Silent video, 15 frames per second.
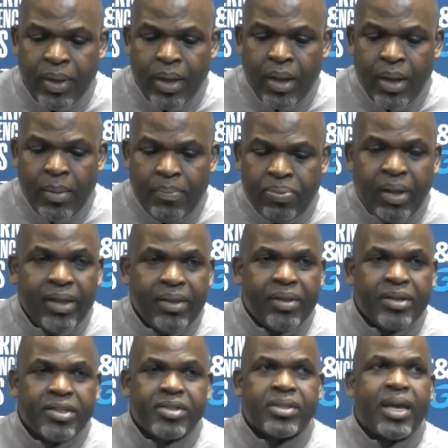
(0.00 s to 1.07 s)
play this
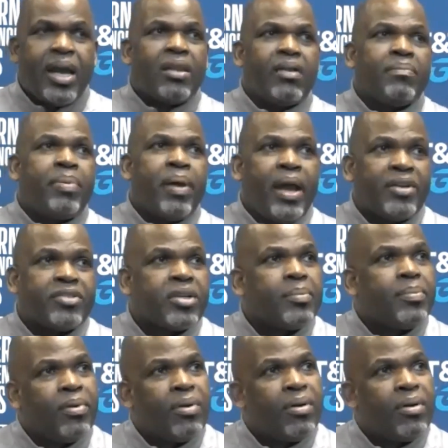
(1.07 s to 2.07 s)
style of basketball.